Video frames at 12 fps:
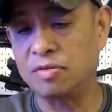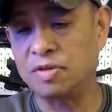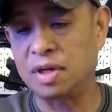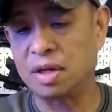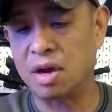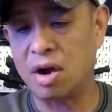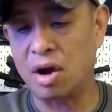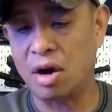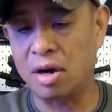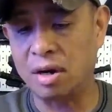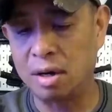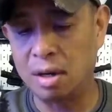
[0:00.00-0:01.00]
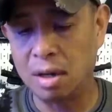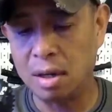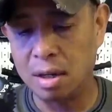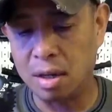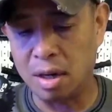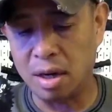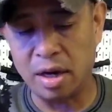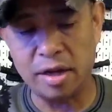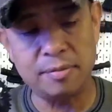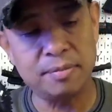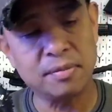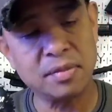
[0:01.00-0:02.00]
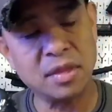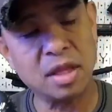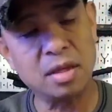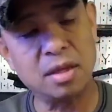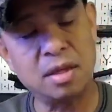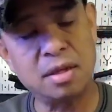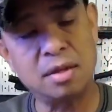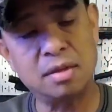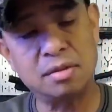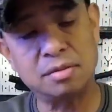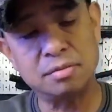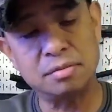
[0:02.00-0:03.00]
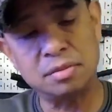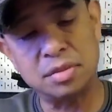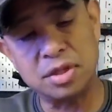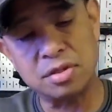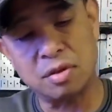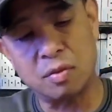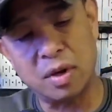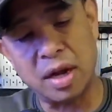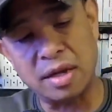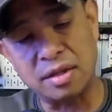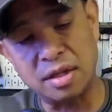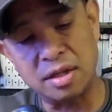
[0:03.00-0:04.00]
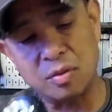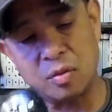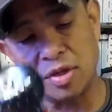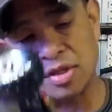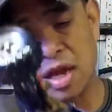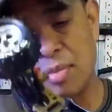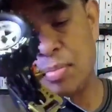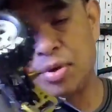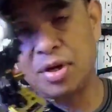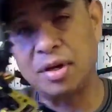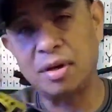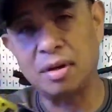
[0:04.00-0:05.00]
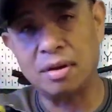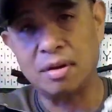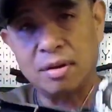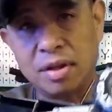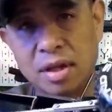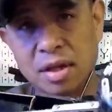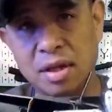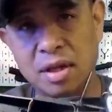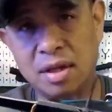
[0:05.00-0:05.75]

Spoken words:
car. All right, and so what I did was I put the